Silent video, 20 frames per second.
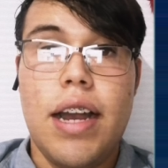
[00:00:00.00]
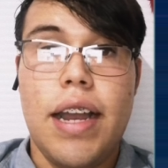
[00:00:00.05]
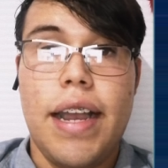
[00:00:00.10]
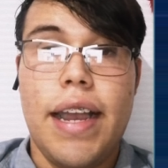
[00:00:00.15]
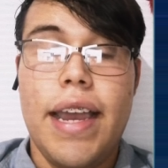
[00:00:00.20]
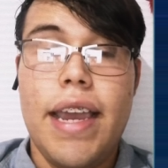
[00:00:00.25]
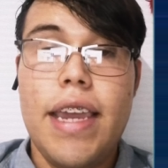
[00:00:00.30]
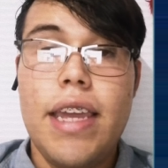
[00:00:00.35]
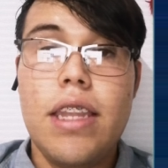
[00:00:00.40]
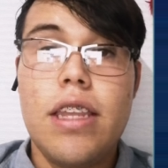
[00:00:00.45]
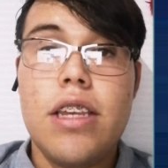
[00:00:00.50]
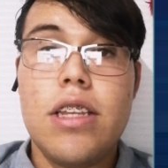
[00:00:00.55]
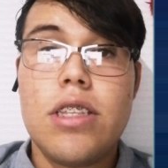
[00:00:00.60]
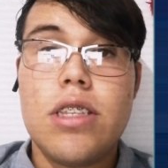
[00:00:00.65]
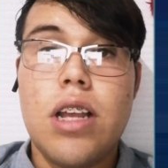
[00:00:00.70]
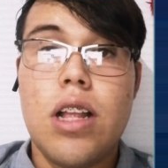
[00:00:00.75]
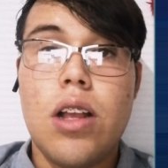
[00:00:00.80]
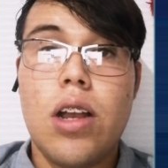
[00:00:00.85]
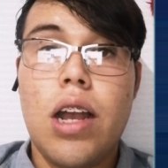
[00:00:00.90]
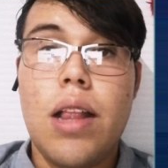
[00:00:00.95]
Again,
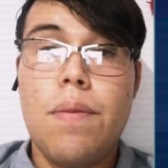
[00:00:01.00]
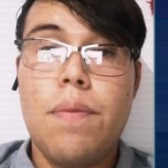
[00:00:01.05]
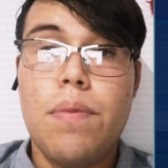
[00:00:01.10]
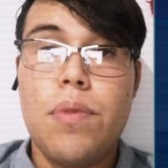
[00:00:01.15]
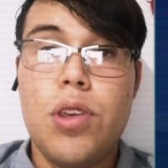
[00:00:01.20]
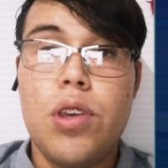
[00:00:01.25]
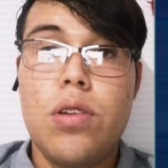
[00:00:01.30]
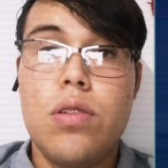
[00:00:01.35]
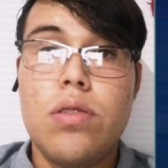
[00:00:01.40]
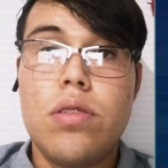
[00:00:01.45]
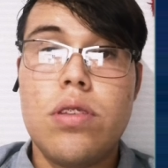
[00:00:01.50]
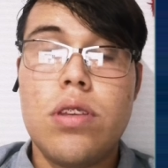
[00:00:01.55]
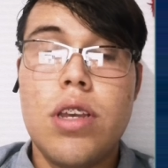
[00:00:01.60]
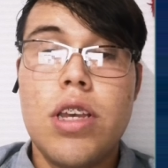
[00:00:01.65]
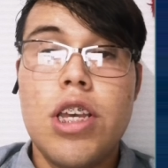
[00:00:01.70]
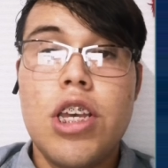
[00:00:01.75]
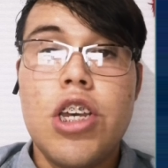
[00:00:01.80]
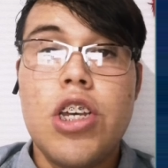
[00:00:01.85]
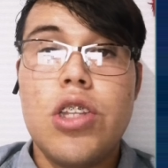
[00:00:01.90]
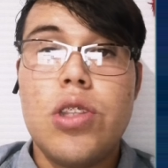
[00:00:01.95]
it's a help use
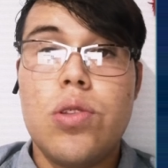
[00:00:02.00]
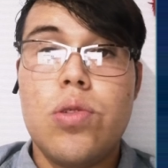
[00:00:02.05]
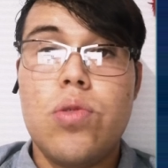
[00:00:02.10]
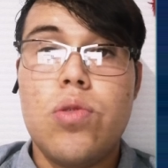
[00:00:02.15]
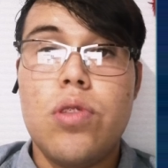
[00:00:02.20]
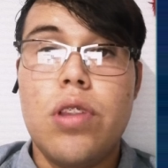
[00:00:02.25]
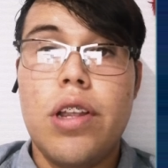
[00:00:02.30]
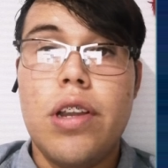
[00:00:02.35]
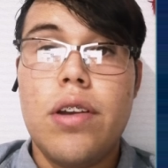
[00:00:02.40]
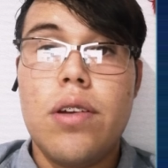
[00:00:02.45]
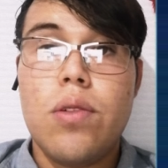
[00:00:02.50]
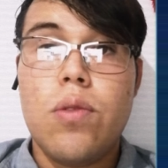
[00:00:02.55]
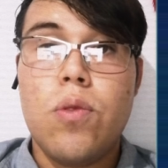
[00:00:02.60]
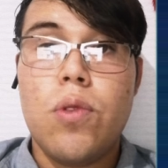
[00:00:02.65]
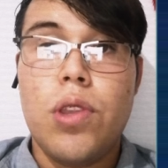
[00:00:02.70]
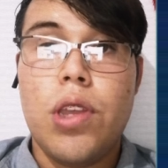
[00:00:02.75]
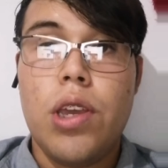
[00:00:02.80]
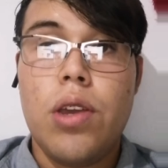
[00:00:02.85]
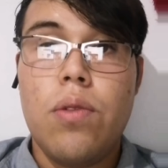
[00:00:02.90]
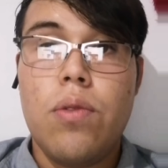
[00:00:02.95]
to learn
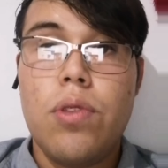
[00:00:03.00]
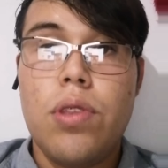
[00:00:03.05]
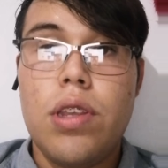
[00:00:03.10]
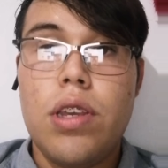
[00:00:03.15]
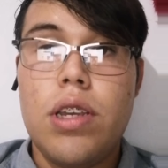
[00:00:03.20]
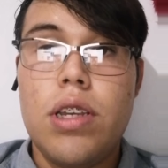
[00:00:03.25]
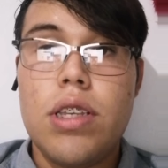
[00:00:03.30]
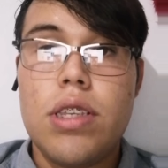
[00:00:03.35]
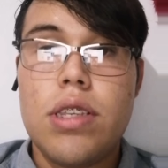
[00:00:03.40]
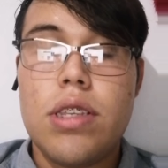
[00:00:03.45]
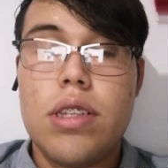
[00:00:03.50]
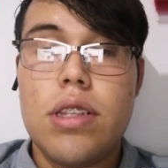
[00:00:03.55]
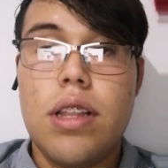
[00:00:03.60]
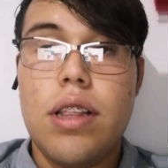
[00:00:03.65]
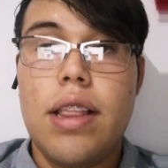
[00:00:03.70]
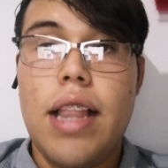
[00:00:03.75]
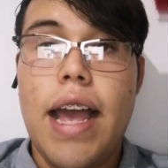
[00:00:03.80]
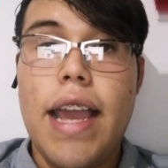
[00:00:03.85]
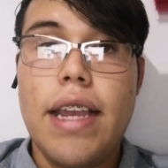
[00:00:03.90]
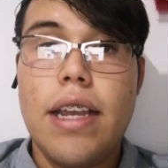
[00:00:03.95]
new things
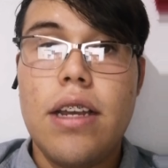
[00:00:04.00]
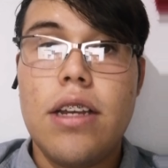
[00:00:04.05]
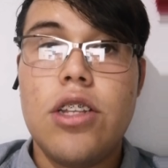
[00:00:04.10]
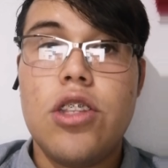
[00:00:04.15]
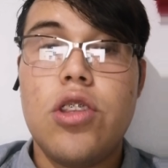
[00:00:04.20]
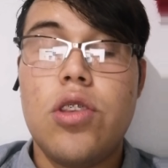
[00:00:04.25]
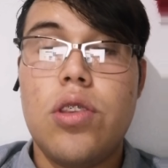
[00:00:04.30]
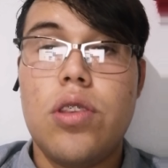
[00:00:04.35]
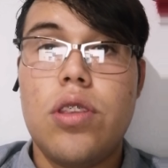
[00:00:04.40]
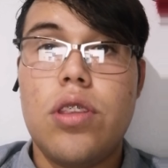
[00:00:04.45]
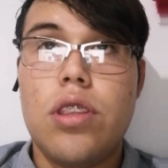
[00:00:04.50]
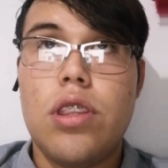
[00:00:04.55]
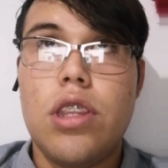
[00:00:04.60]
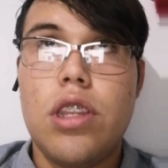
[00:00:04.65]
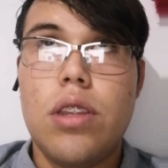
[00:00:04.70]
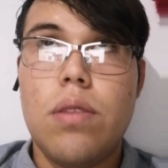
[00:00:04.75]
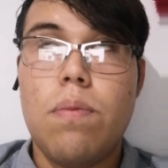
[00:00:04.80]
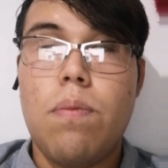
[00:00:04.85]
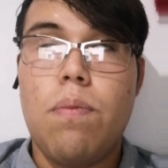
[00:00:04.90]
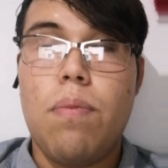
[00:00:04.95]
like
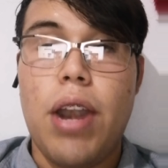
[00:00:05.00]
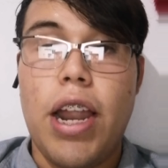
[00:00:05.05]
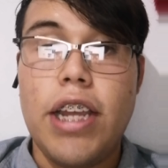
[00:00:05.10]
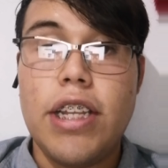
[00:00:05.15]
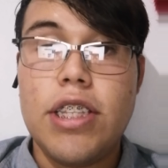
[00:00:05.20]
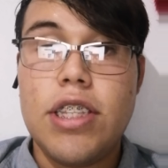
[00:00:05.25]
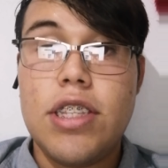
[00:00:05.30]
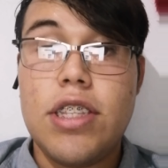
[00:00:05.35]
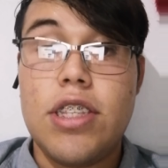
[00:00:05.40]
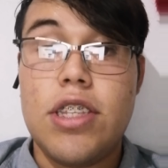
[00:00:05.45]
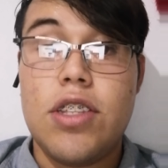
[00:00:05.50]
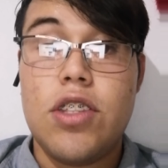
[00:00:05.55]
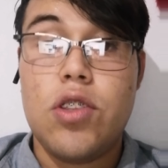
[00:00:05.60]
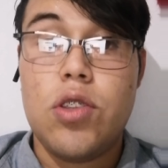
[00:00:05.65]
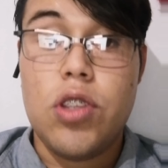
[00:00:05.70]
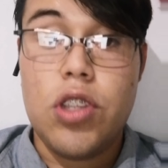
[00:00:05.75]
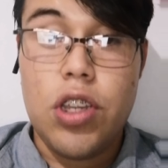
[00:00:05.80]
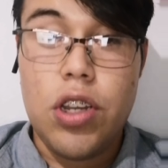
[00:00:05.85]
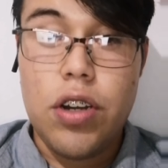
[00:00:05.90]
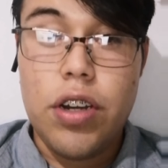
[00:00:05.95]
Print
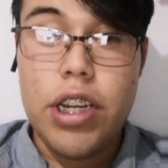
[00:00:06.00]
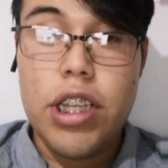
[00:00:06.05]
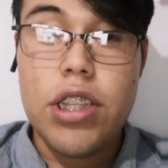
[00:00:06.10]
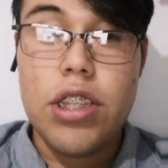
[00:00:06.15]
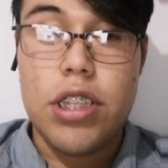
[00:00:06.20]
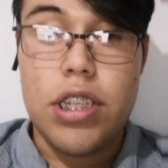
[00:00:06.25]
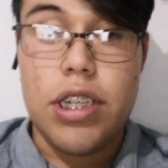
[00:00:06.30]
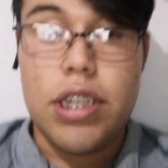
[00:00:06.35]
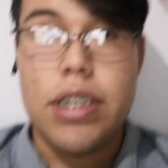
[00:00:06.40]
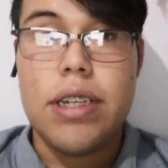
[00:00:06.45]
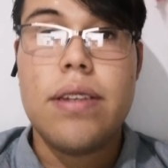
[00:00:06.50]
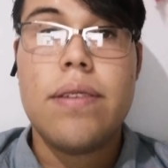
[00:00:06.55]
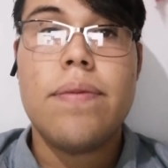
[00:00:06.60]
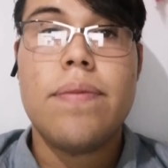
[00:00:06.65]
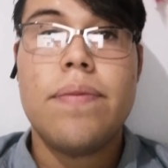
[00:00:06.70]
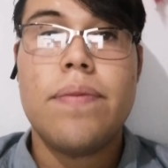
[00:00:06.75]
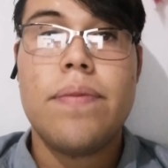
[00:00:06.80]
3D.